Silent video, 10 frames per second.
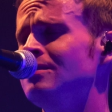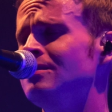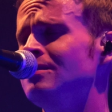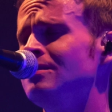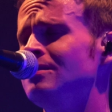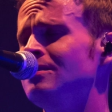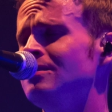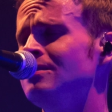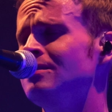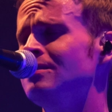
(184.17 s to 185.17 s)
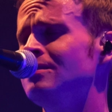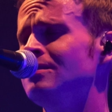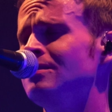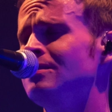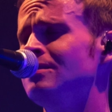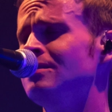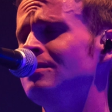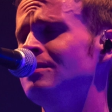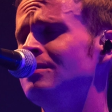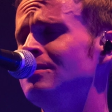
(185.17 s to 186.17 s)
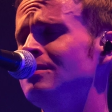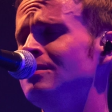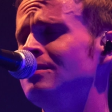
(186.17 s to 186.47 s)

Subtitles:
Nothing is said.